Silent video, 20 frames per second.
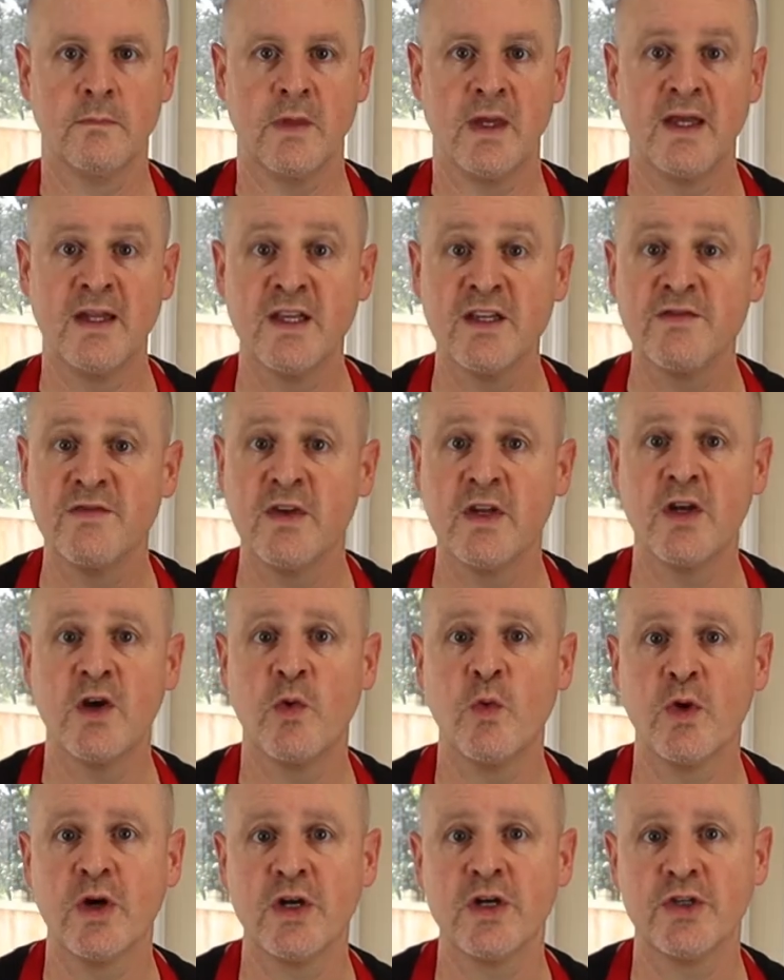In this video,
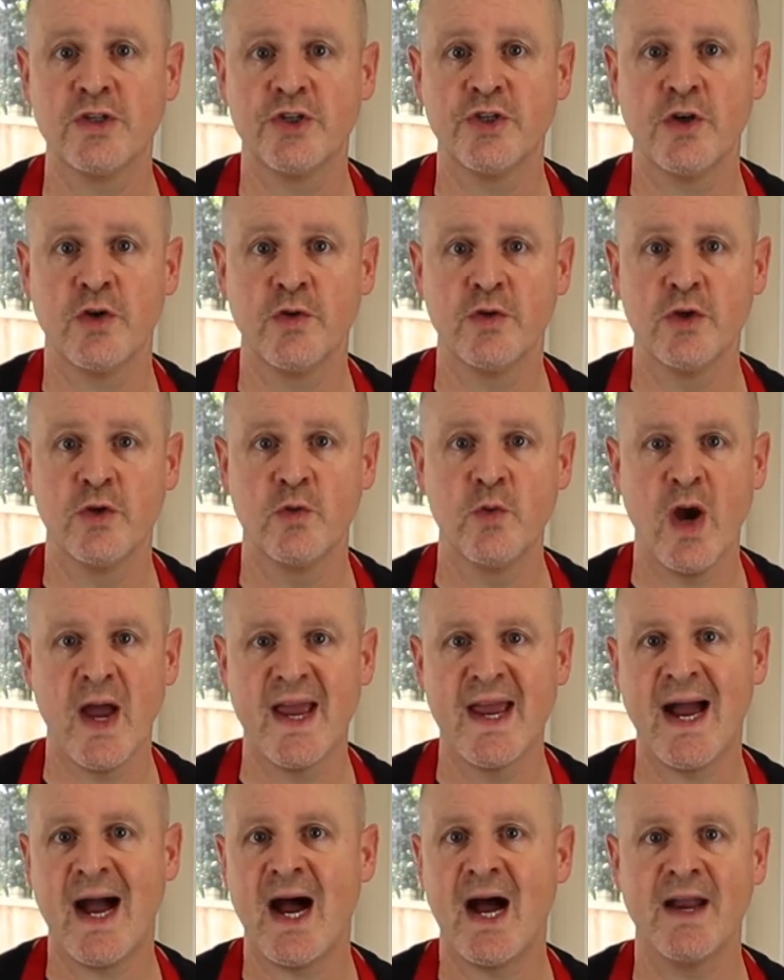we're gonna show you a
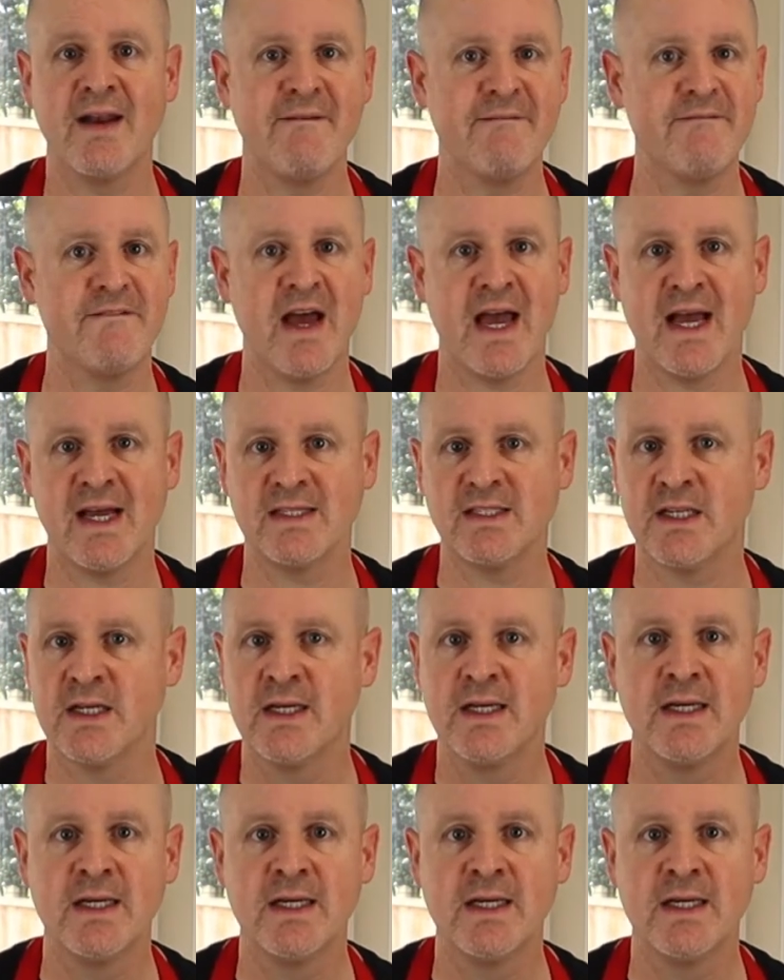hot, fast,